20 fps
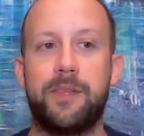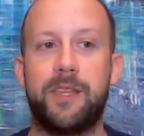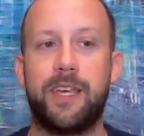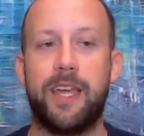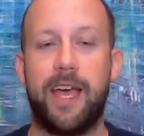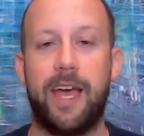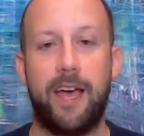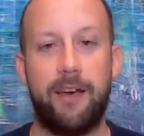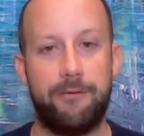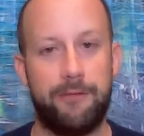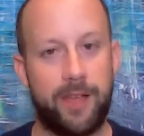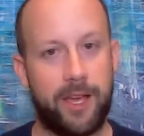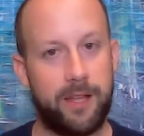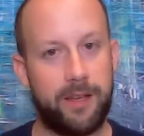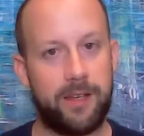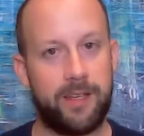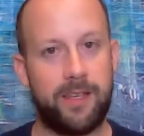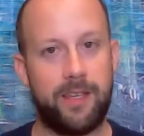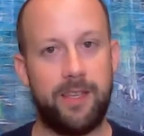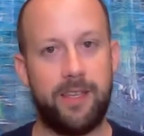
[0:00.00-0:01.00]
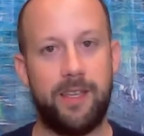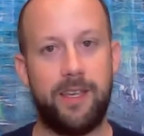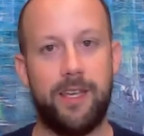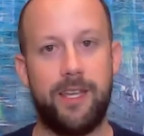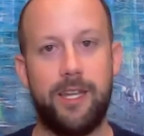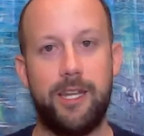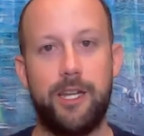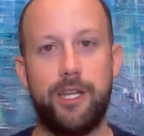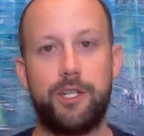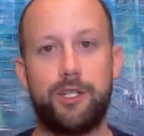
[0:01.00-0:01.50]
they have that
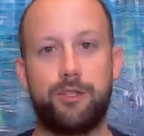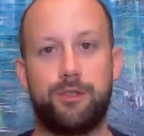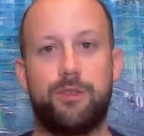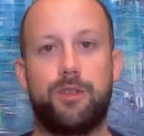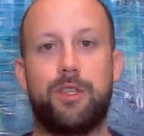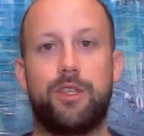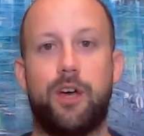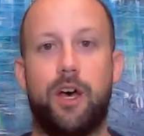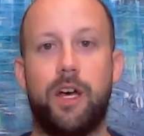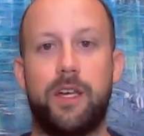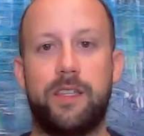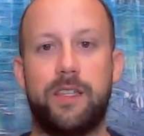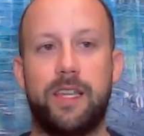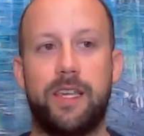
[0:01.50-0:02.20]
initial thought.